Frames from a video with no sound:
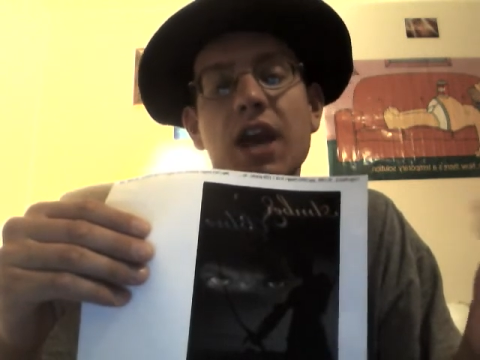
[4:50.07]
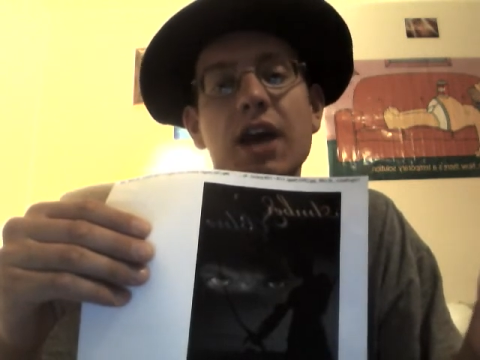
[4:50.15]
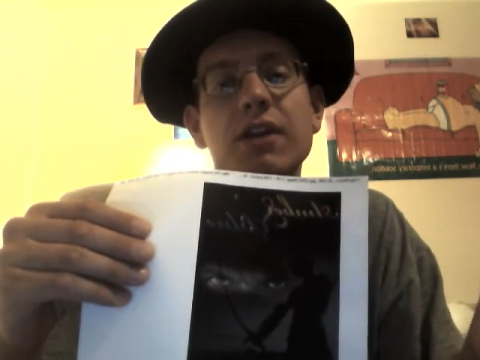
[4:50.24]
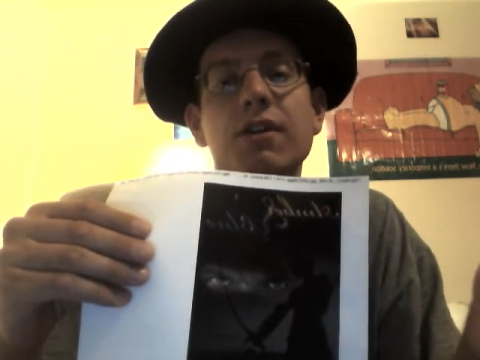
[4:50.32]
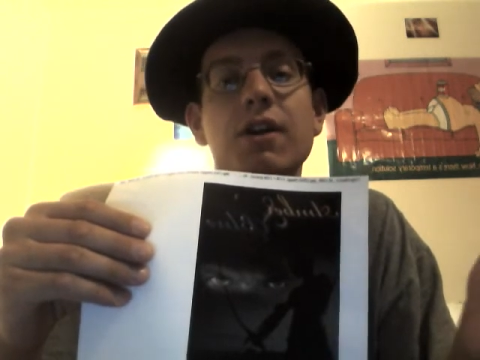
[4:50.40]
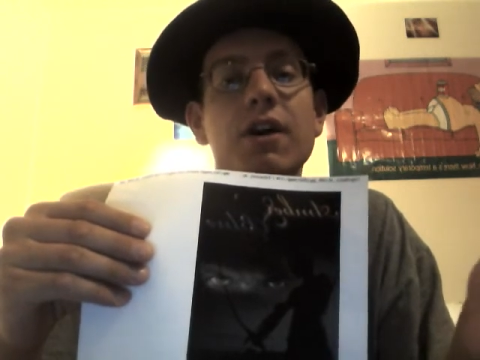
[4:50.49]

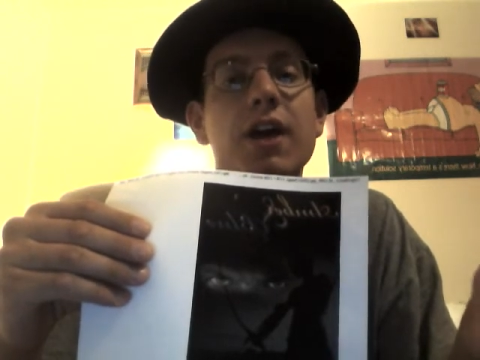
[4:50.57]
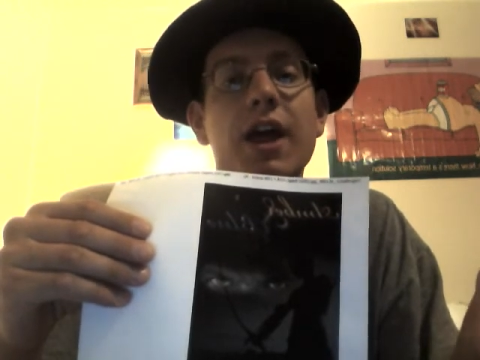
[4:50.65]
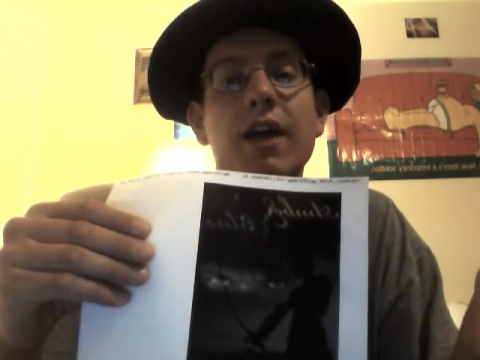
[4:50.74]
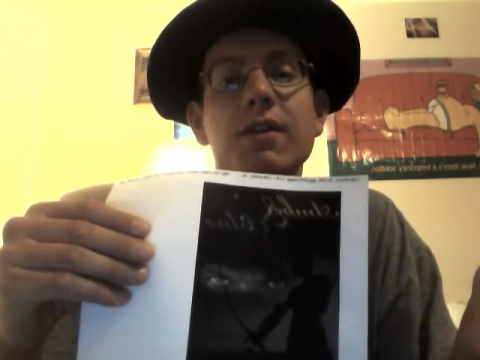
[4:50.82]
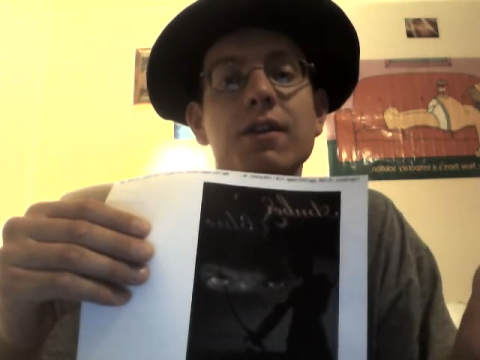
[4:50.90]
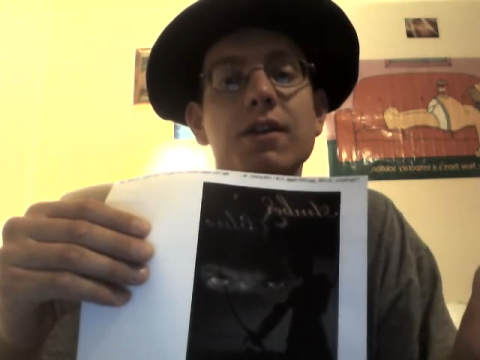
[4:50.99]
Canada,
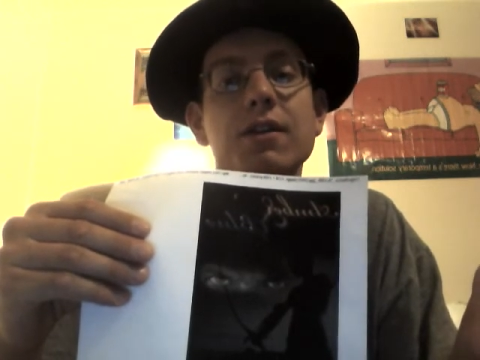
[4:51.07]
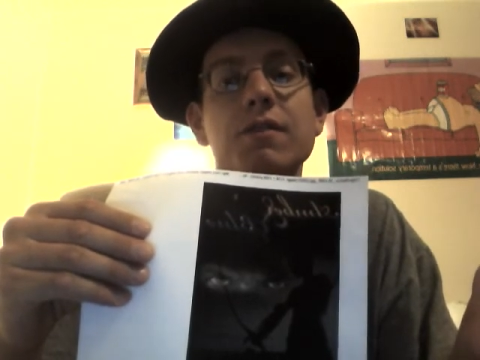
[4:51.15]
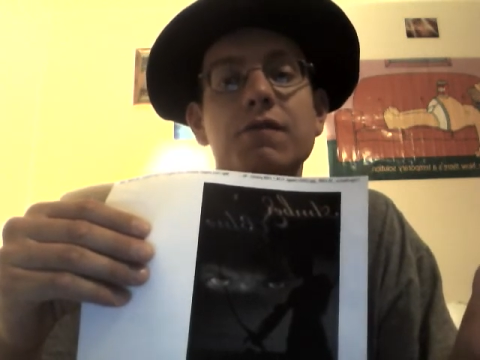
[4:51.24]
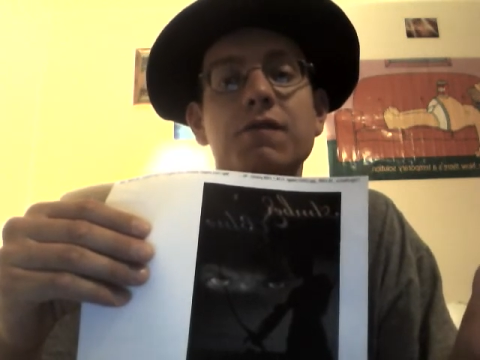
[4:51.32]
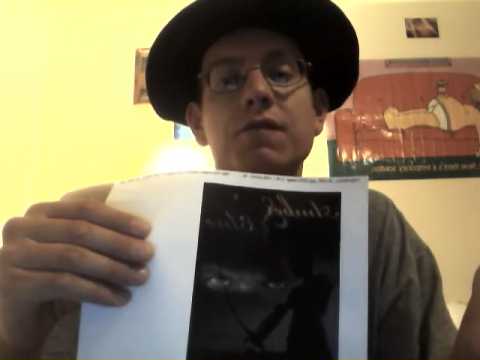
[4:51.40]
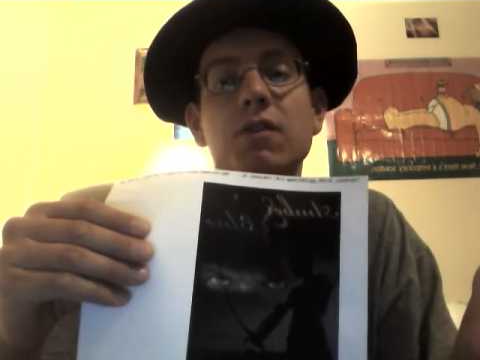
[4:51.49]
and the uh,
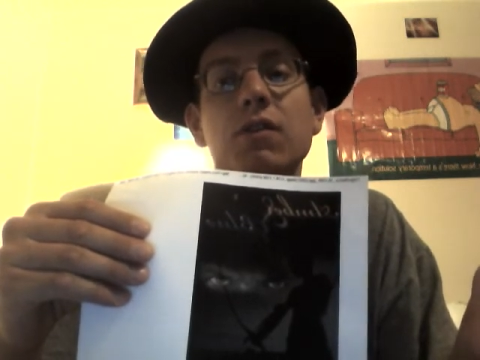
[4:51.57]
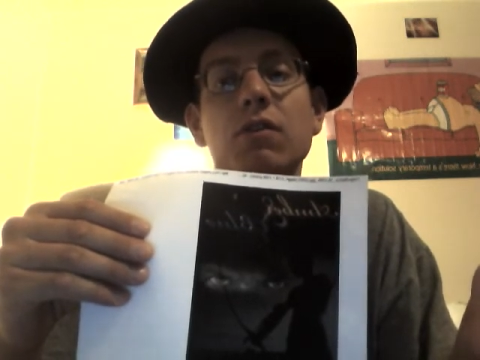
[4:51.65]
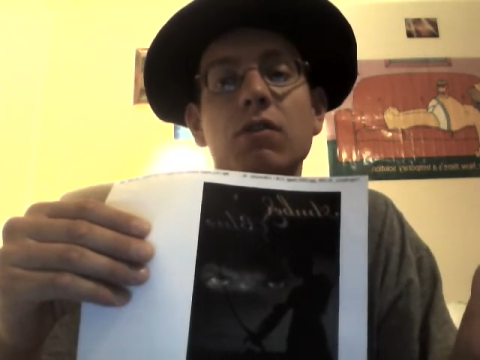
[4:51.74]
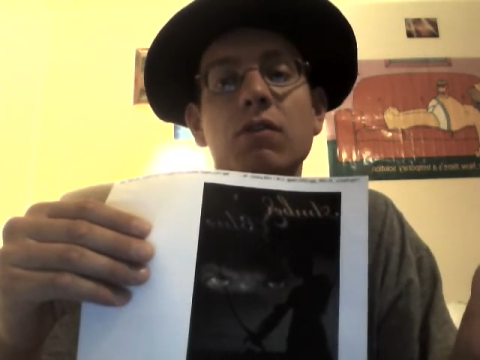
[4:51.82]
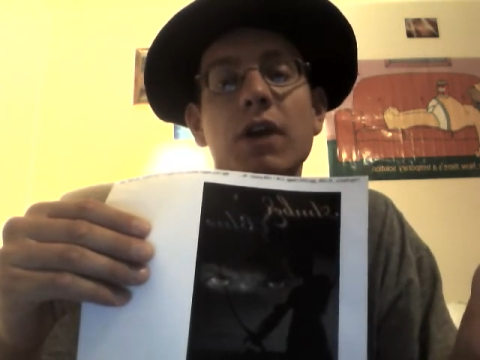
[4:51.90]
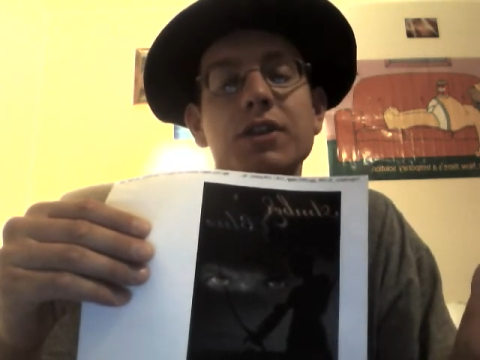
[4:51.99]

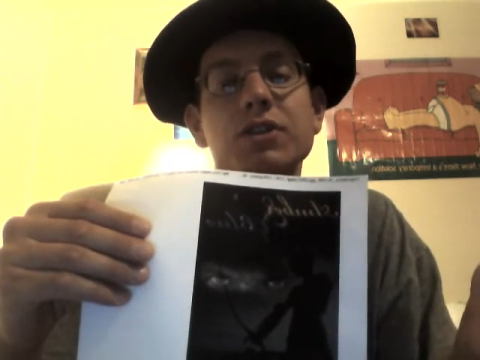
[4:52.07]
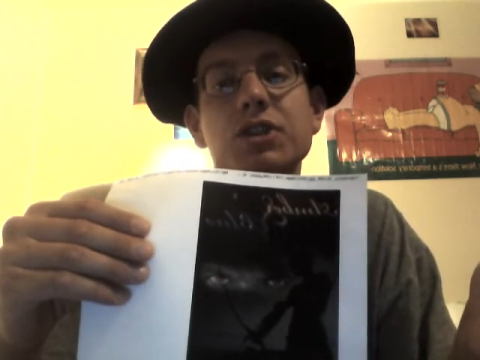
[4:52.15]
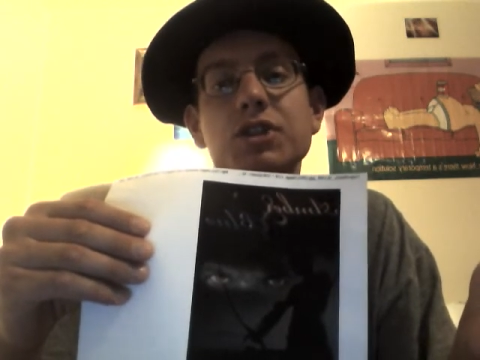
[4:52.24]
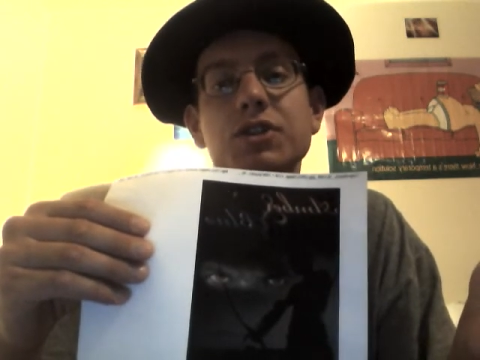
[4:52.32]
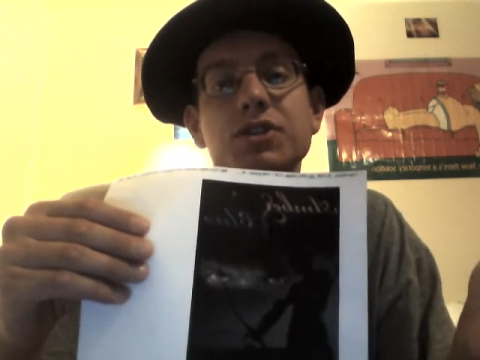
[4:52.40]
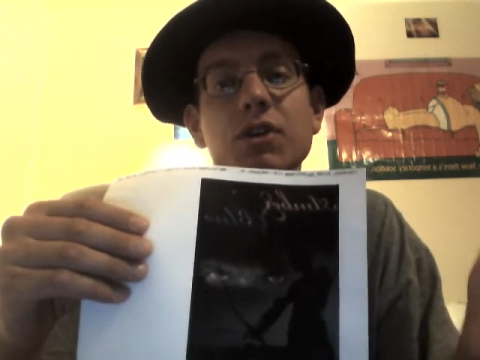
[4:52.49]

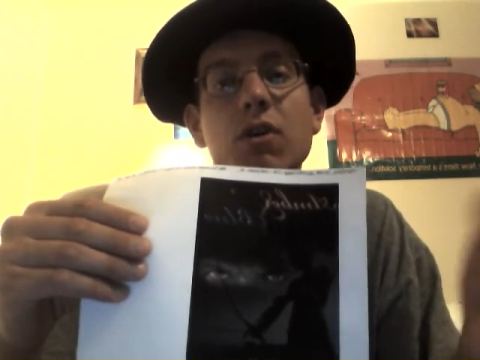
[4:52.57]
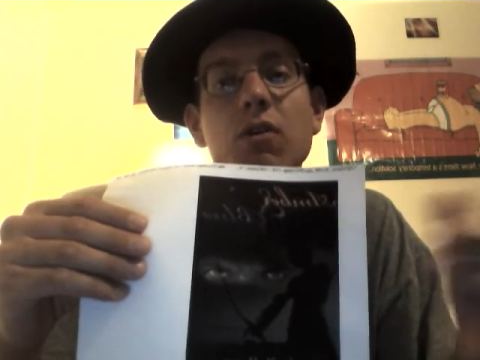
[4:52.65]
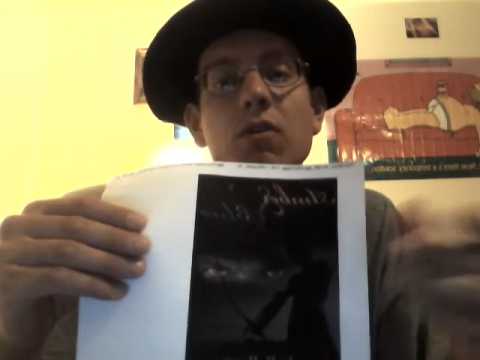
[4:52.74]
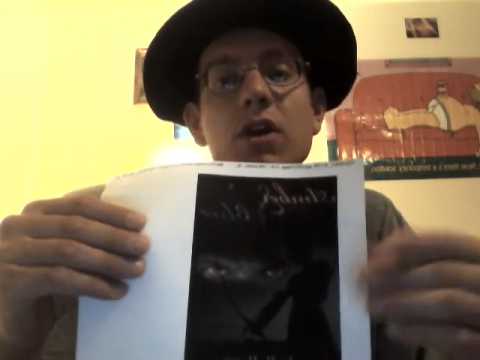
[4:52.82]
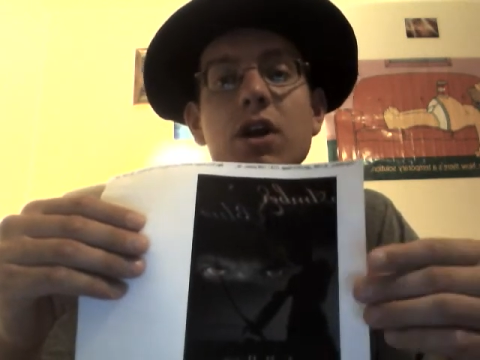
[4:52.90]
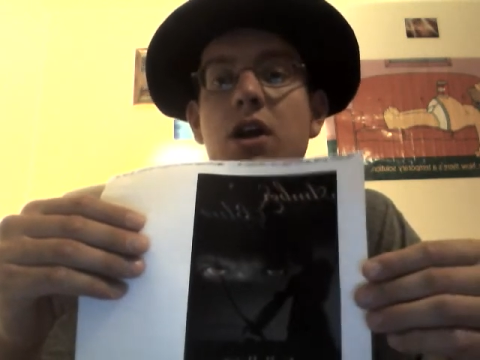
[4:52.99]
French. So,